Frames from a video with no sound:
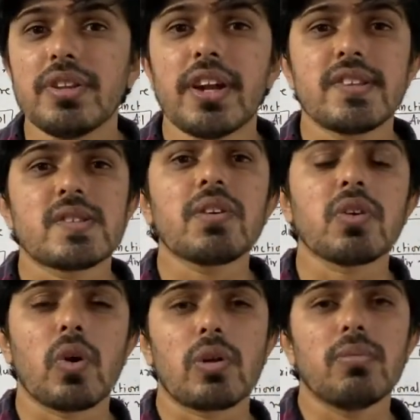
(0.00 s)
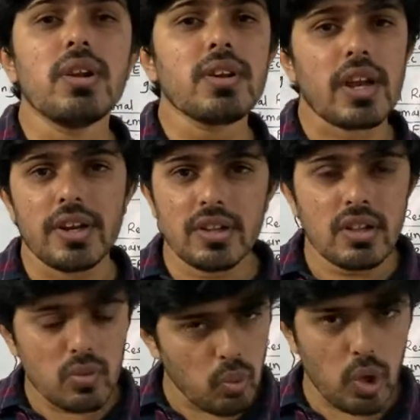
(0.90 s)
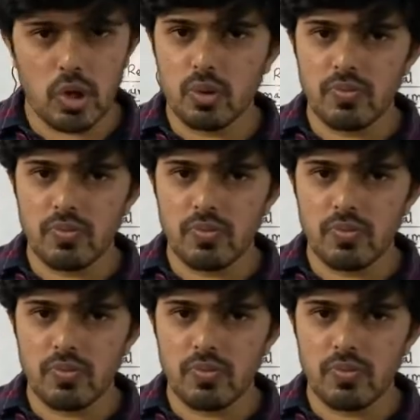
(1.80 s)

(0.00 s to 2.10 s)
That is our normal tidal volume.